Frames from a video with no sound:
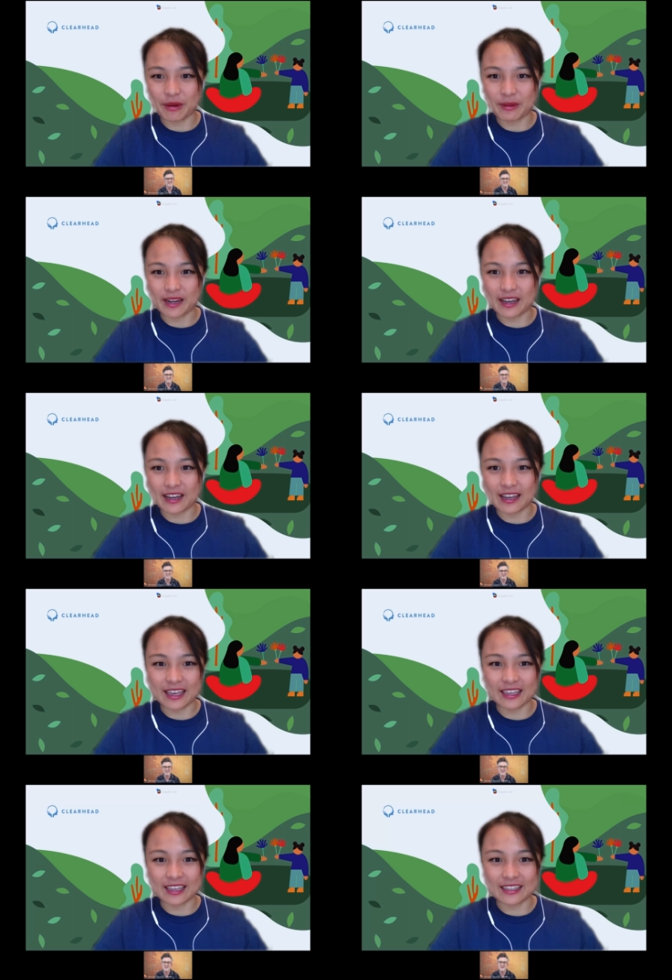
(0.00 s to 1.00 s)
the webinar.
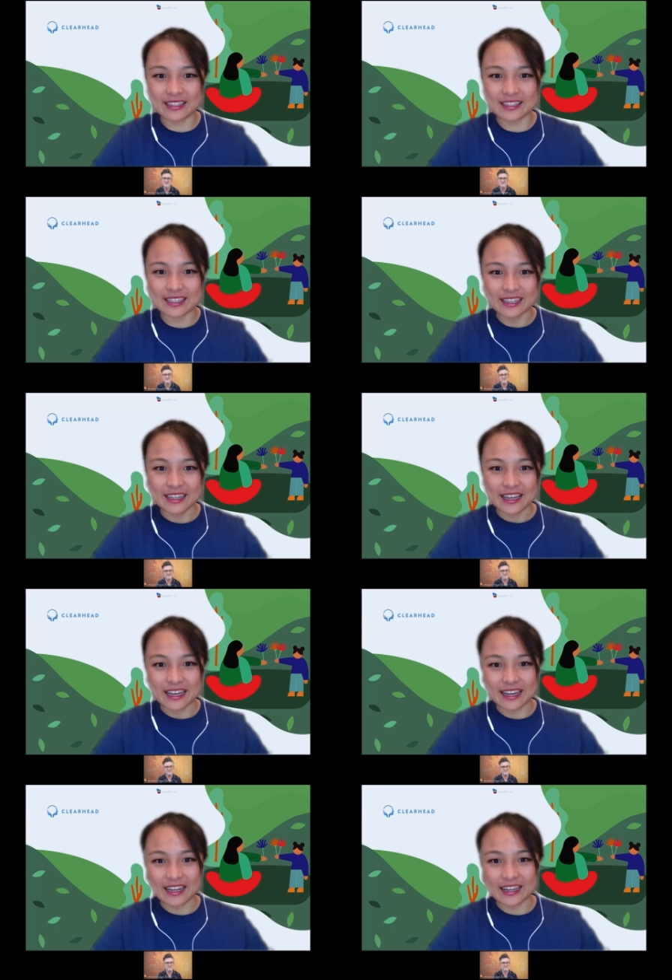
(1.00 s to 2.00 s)
And
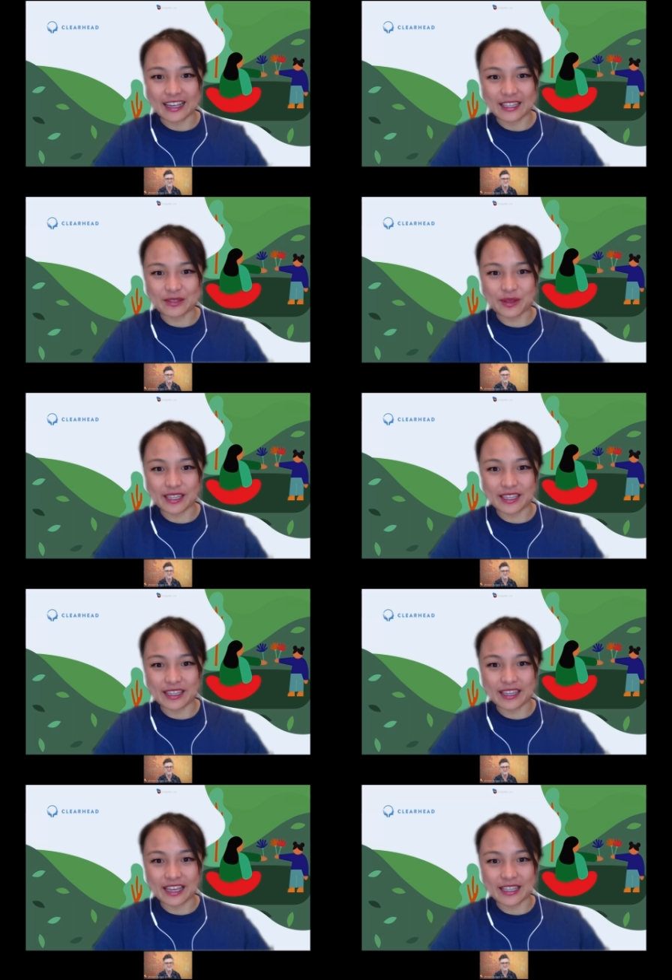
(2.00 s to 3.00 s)
uh, as
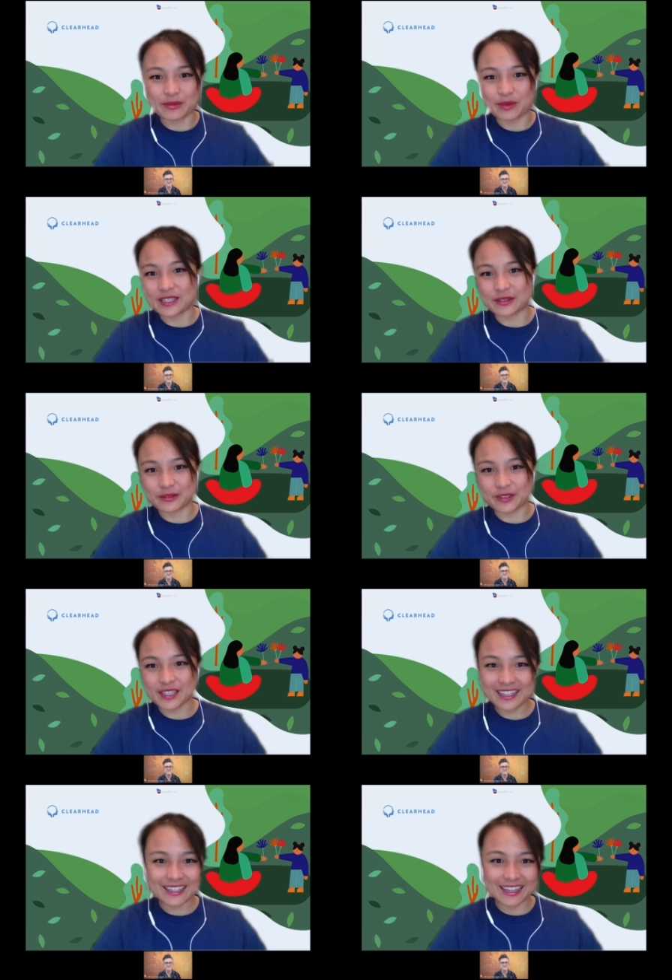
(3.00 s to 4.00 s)
we as we sort of
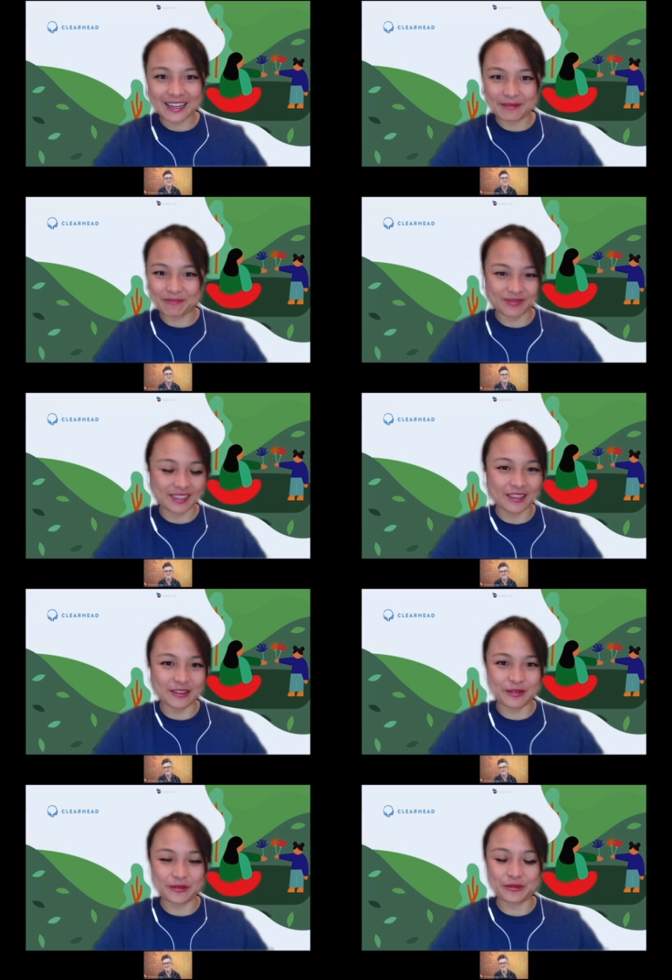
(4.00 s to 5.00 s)
said, um,
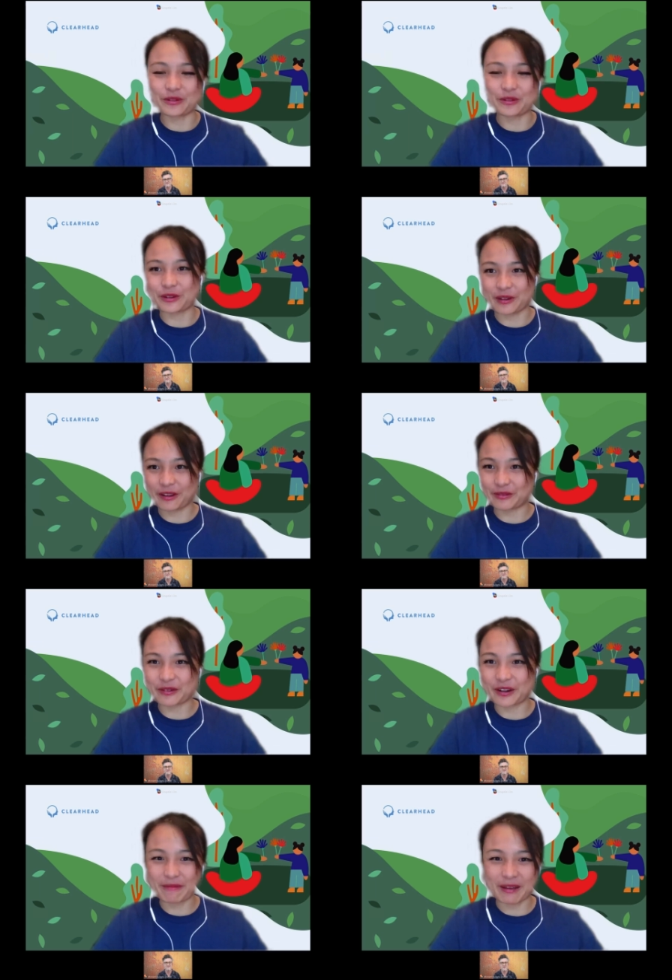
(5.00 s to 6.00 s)
you don't have to
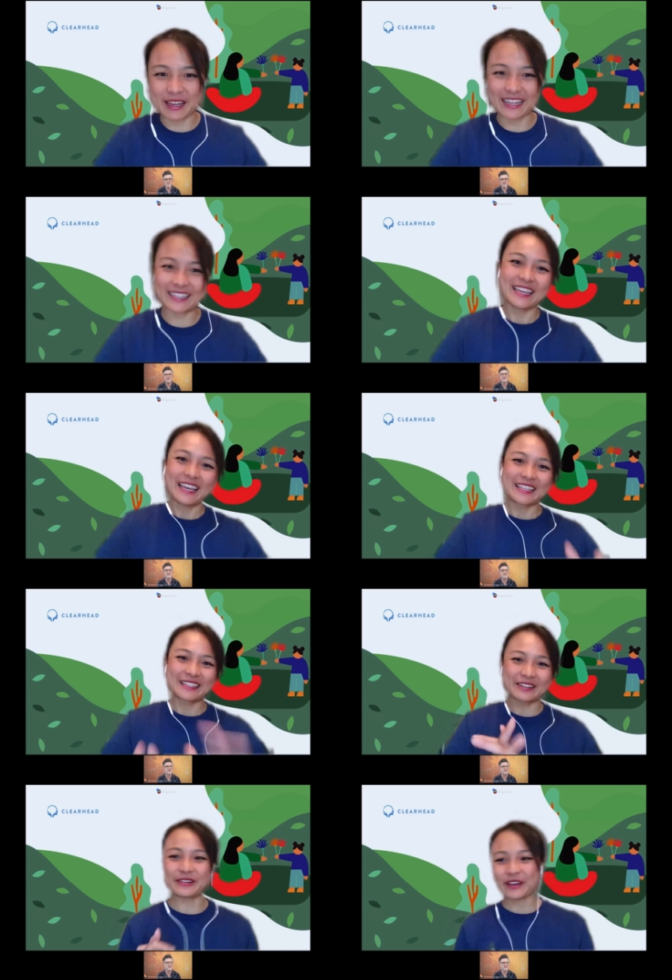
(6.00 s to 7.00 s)
worry about it.
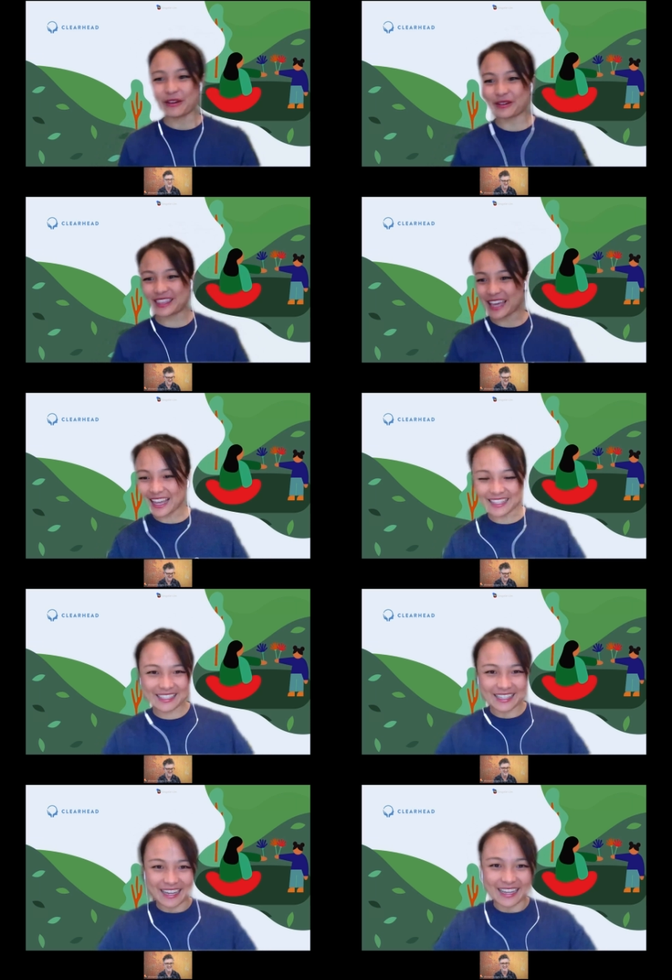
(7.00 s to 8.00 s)
So with that,
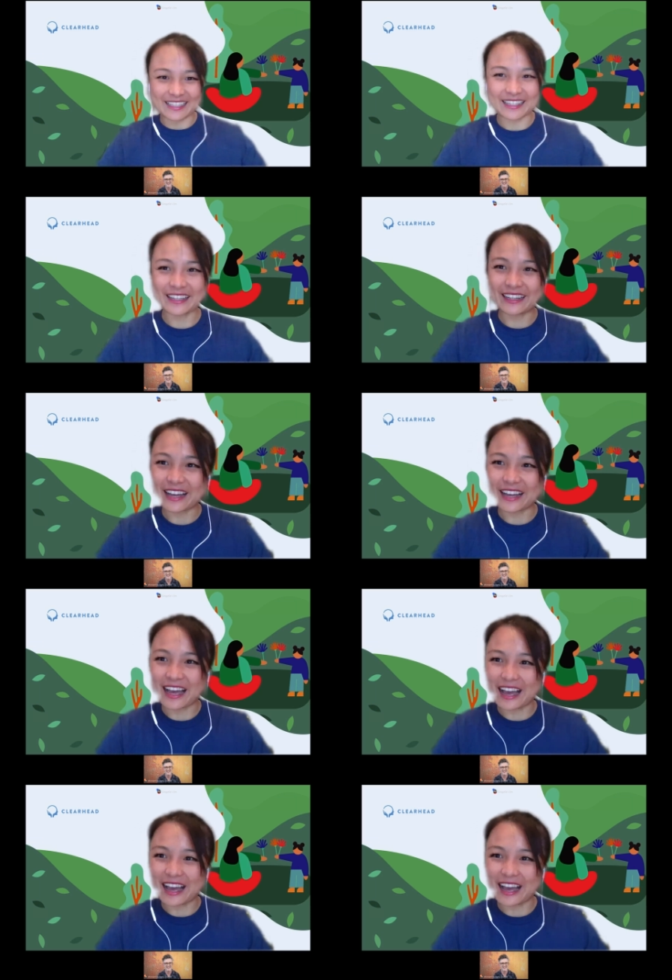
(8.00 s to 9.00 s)
uh,
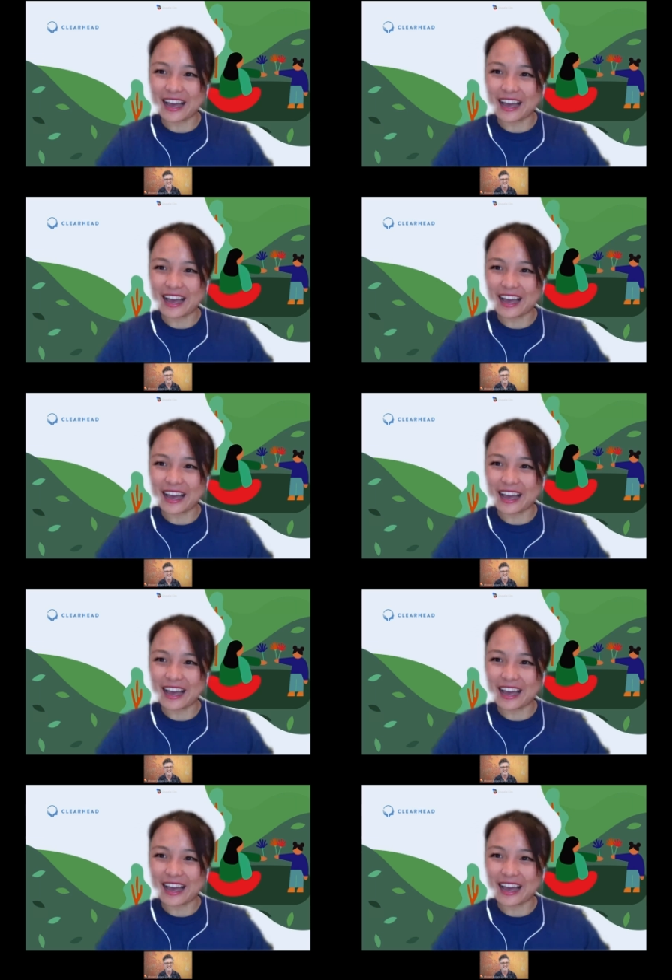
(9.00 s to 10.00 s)
I will kick
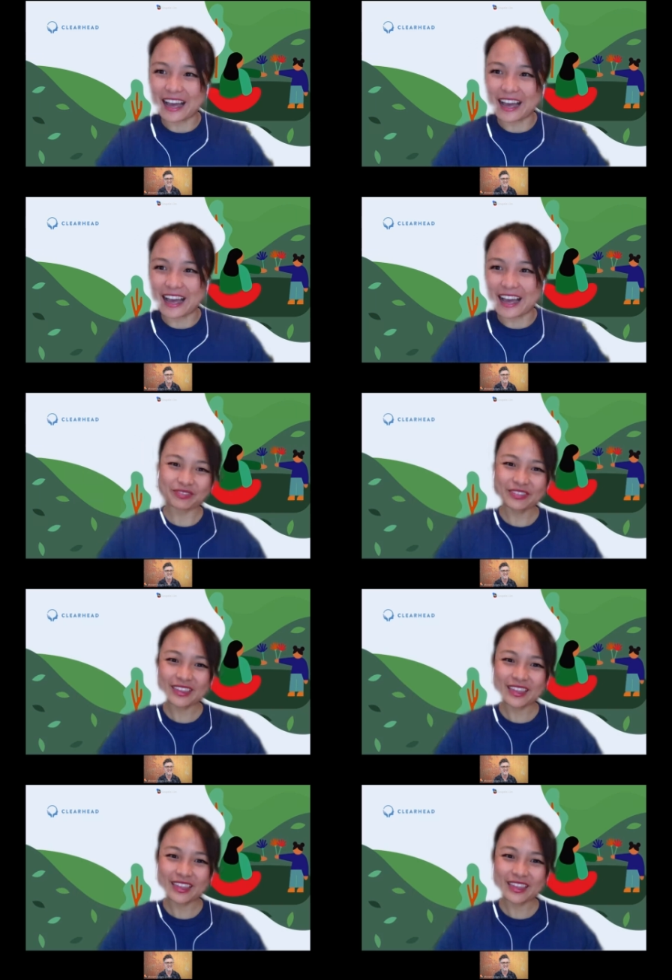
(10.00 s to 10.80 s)
off um,